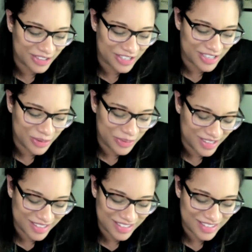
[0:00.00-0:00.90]

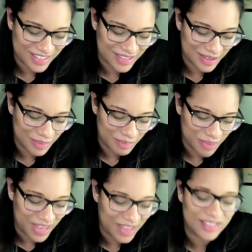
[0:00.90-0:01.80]
Schneewind's
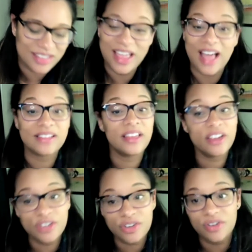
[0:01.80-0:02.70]
piece, yes,
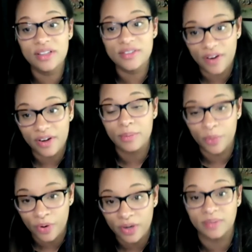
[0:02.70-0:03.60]
history is very
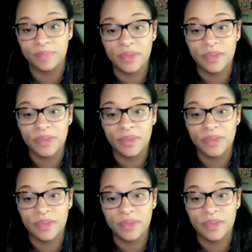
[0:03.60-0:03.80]
important